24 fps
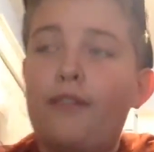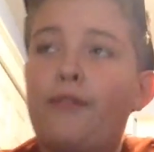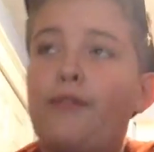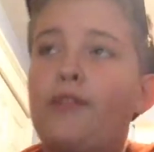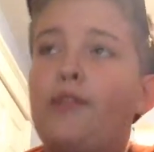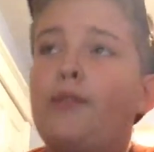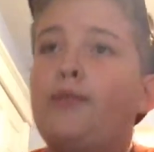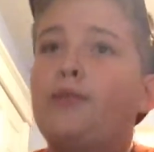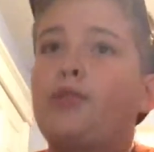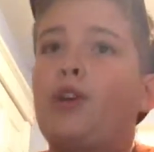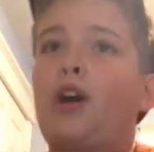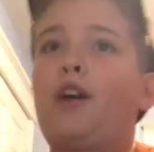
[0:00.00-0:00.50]

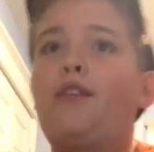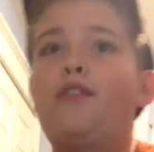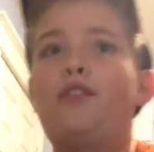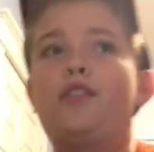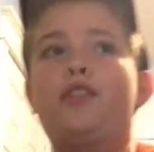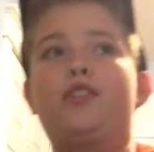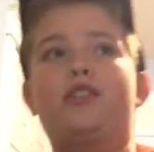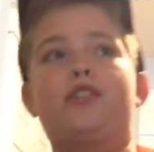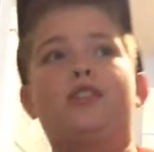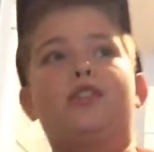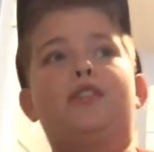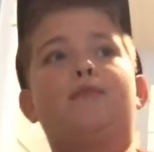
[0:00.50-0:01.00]
He was
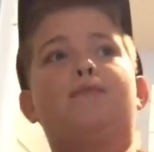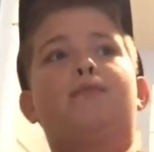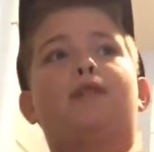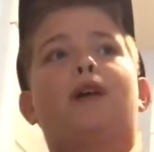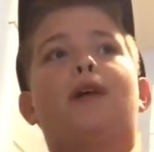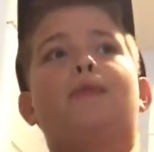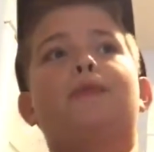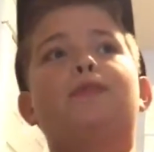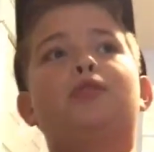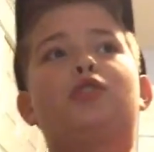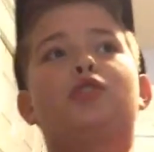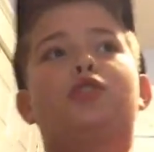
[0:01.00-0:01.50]
obviously
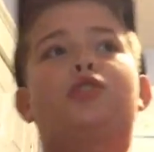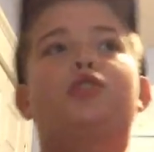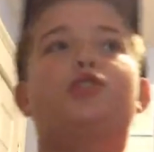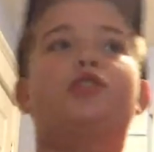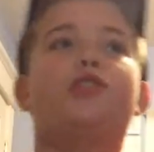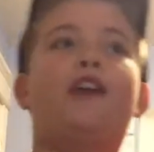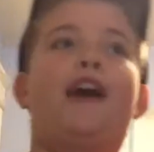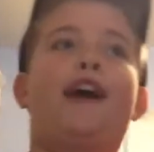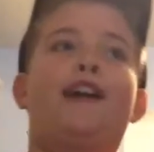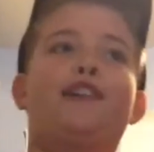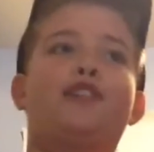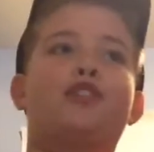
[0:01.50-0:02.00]
probably just
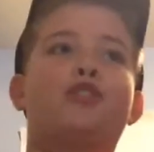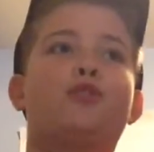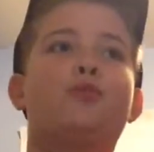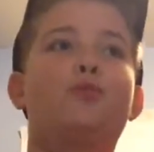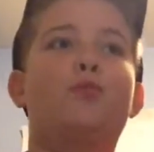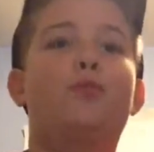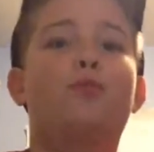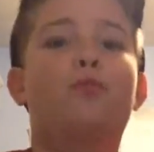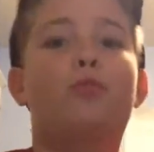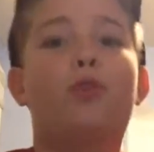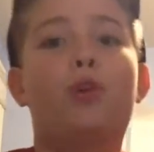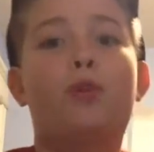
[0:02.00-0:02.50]
attached
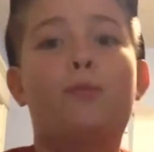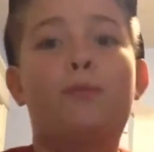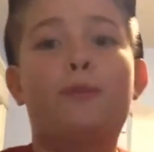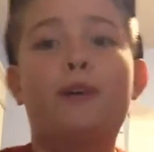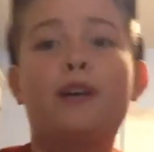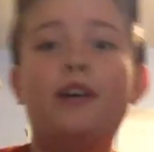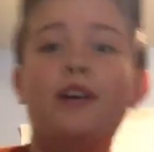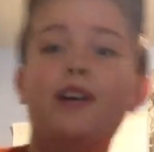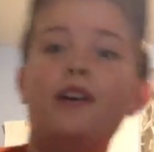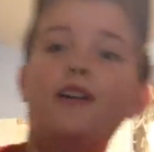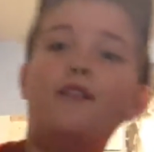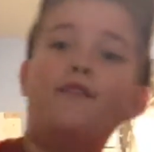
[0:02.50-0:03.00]
to a rope,
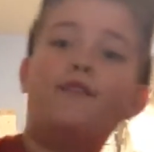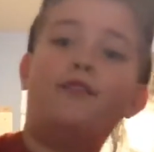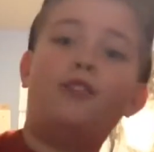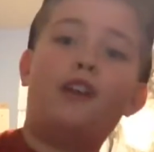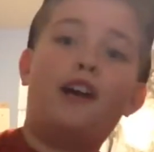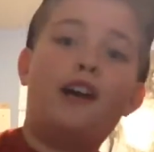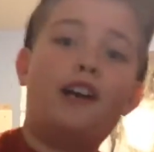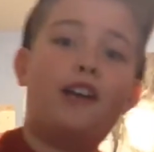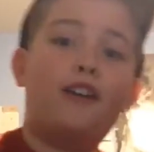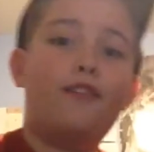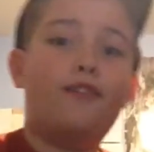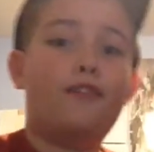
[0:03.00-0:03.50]

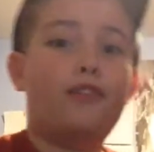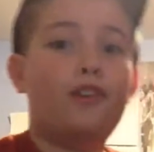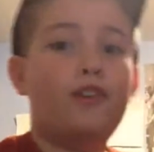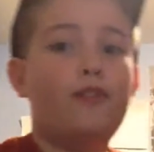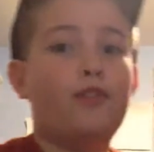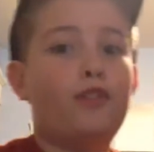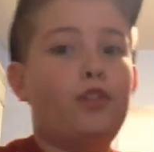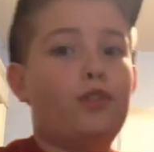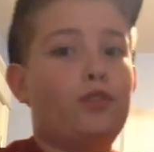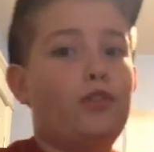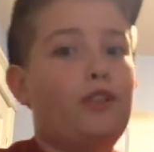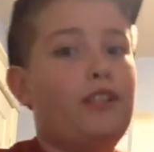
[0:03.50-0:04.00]
flying in front
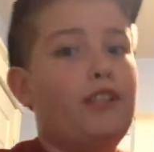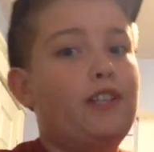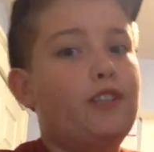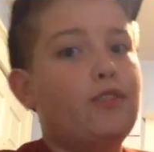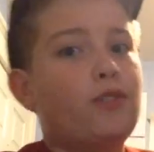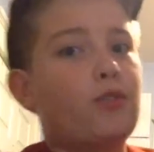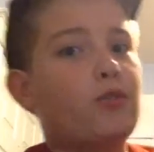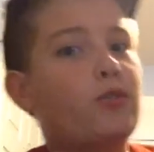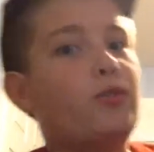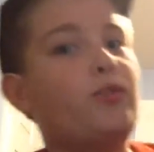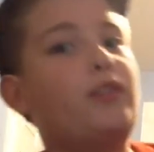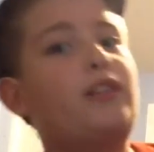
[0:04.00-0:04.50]
of a green
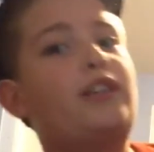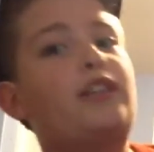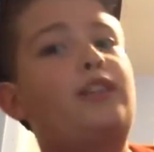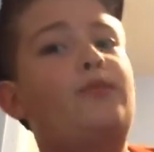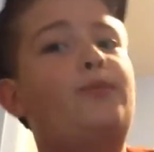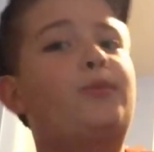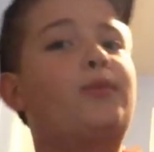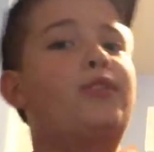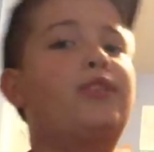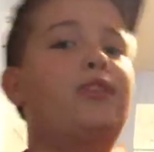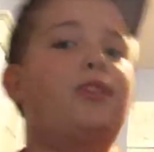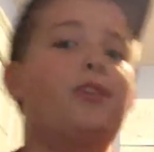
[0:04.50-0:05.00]

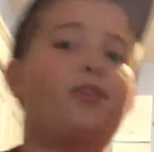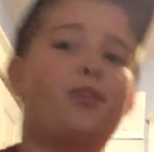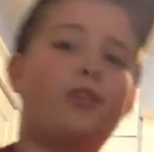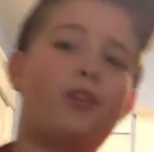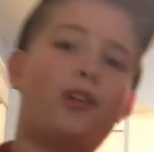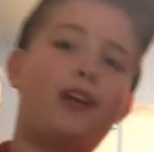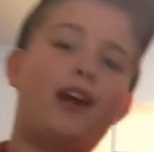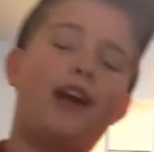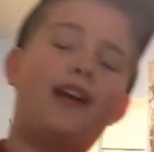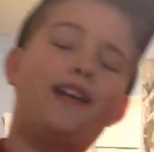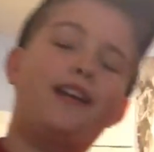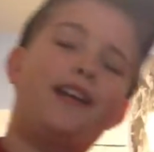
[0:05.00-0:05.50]
screen with
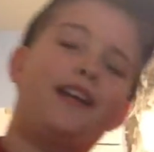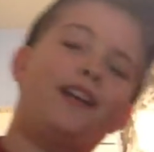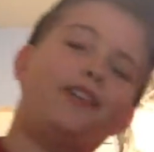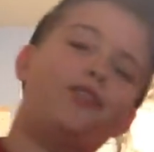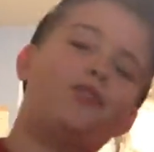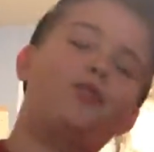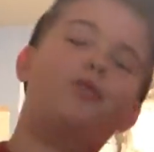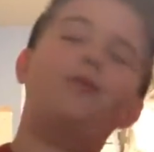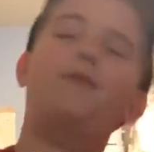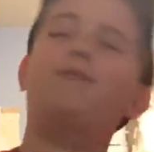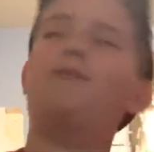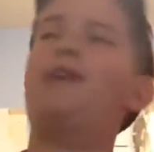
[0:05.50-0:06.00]
another guy
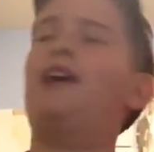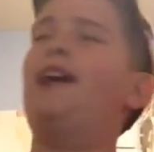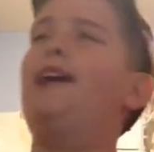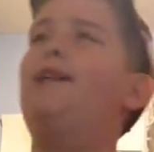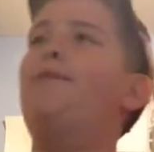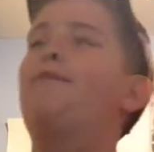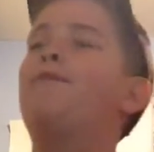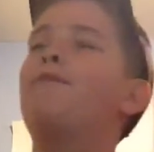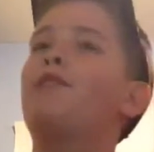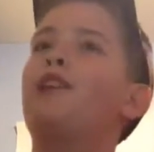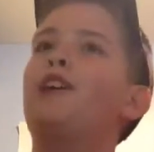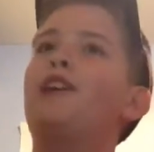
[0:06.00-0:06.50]
next to him.
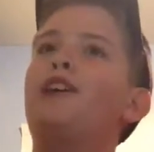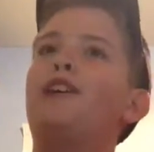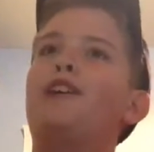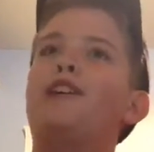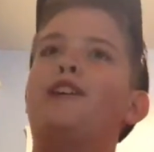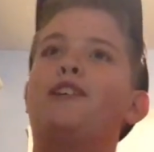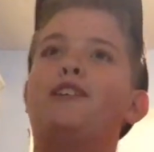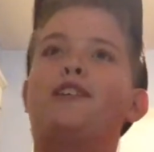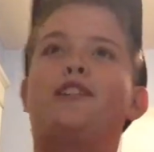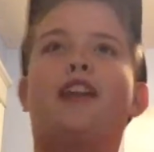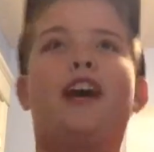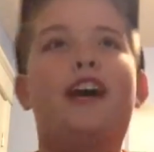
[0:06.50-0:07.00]
Yeah,
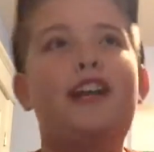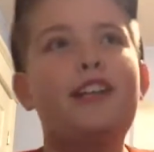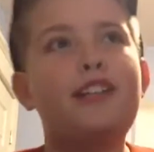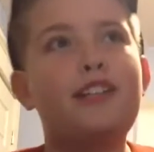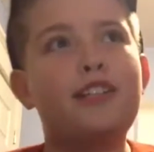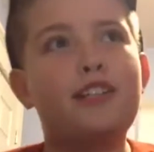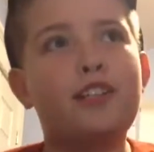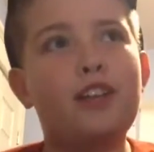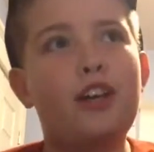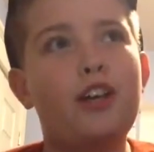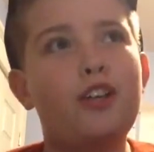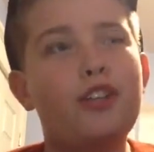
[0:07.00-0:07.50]

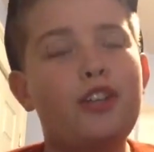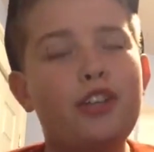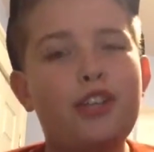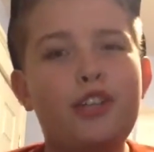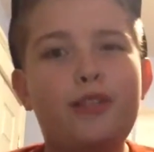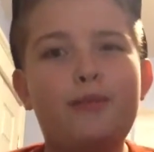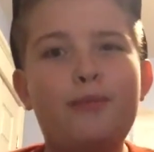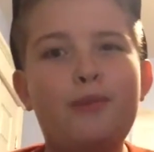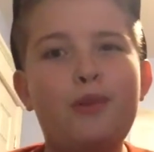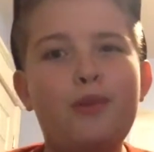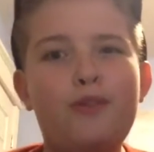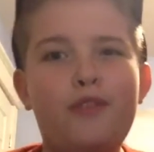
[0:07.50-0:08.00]
this
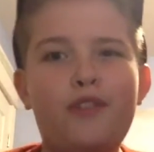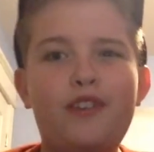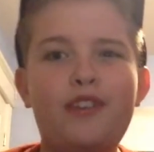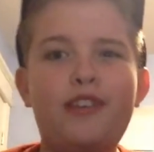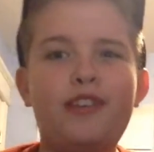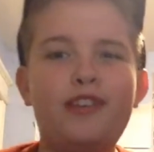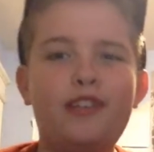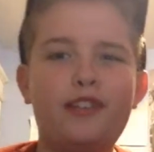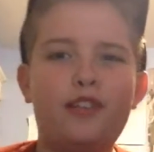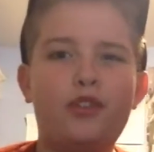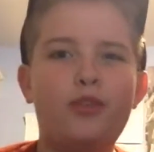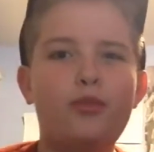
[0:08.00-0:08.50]

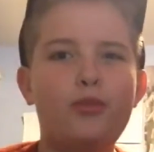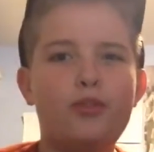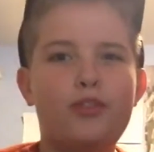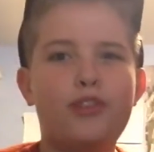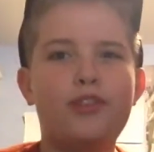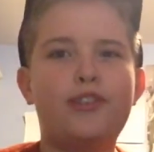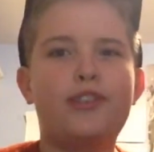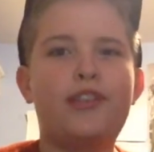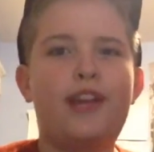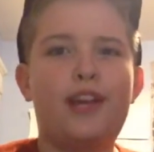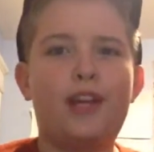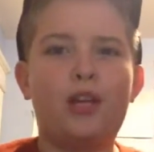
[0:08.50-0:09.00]
movie
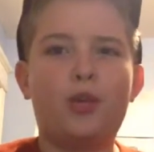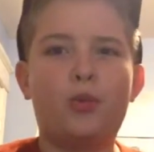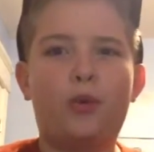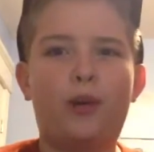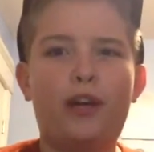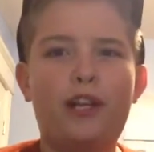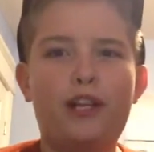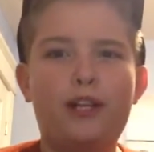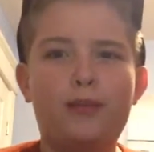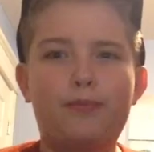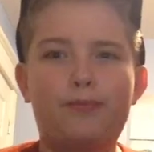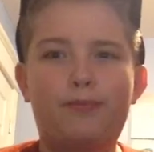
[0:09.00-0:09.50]
uses that
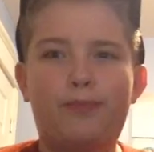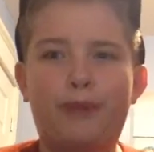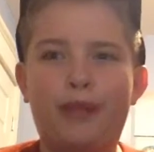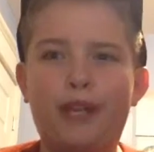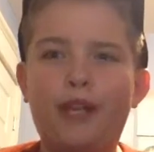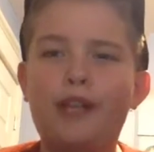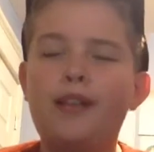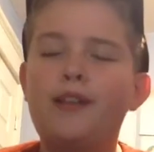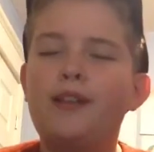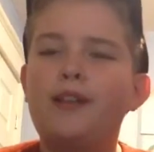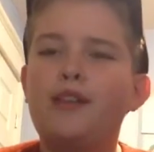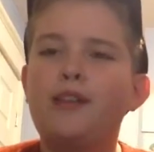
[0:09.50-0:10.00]
quite a
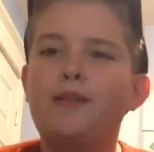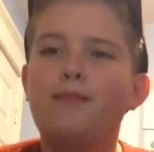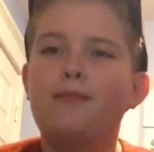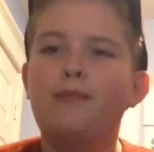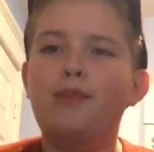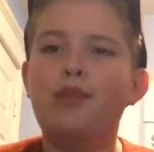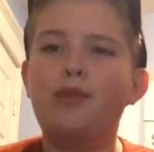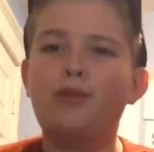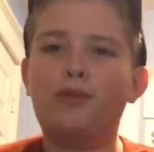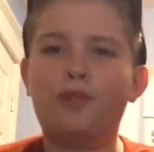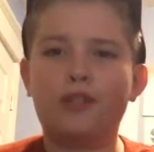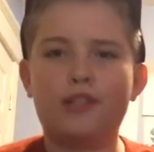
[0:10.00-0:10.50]
bit,
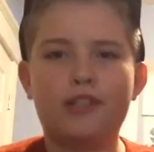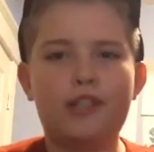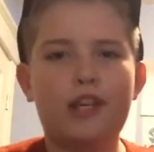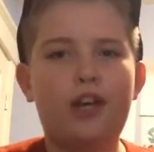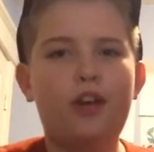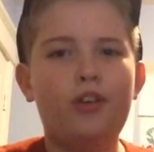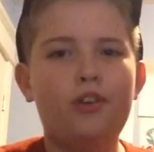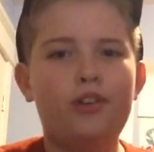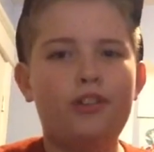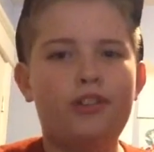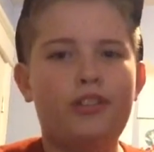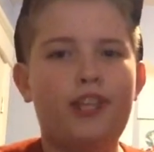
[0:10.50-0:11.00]
but you can
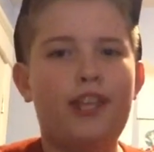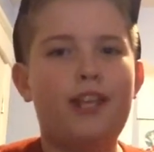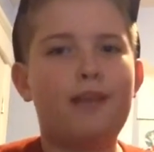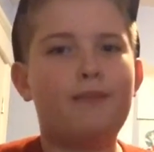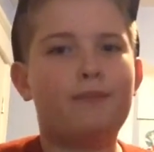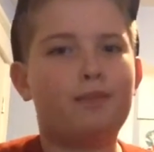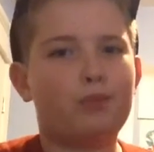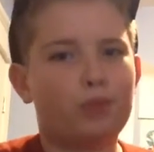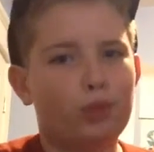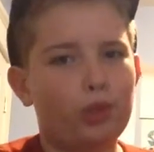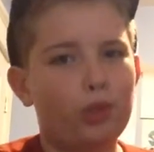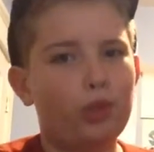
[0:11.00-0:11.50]
tell that they
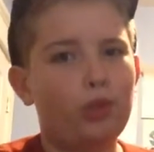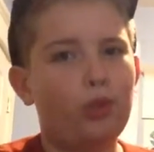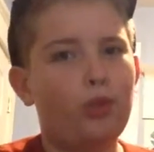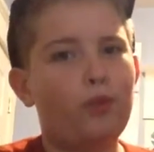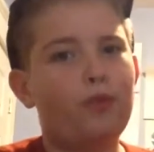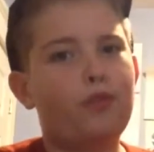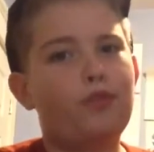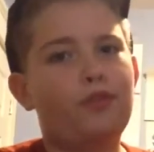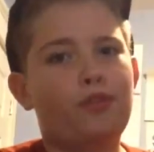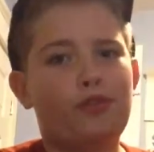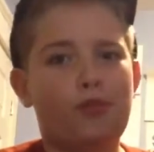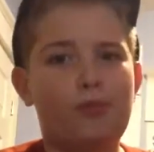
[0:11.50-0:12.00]

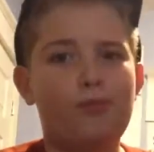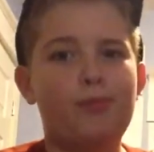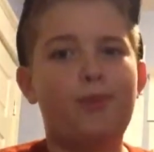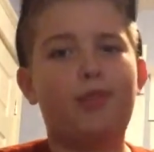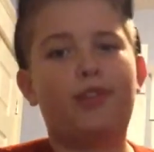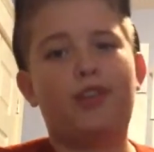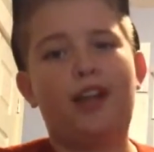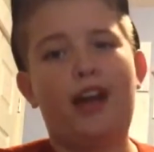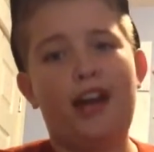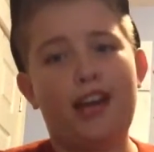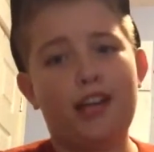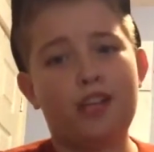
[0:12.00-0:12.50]
improved from
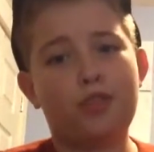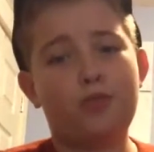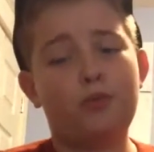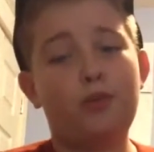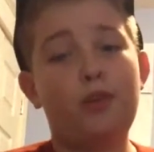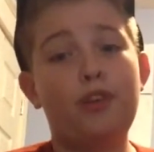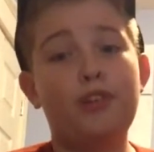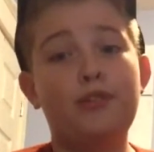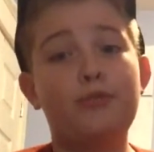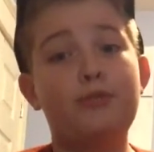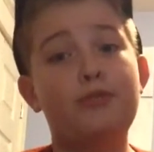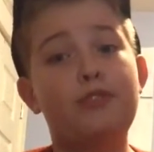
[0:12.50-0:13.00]
the last
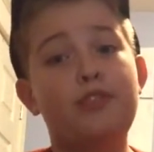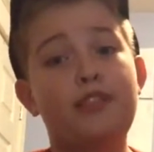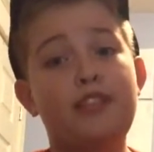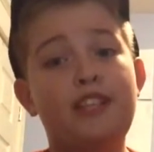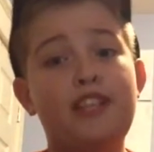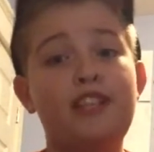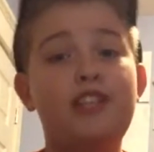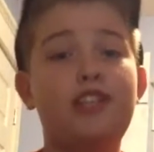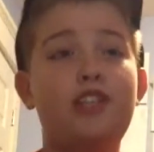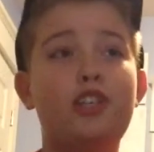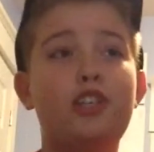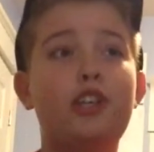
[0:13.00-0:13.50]
ones with
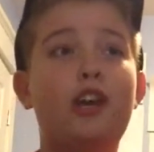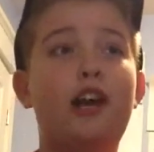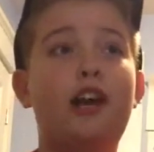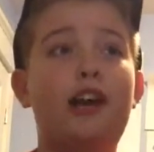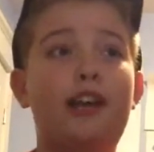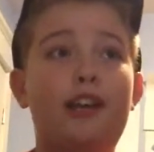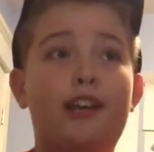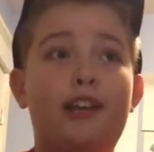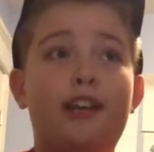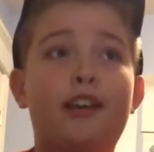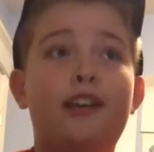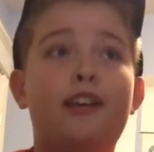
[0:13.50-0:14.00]

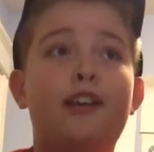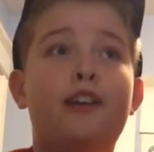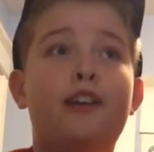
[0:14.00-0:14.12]
CGI.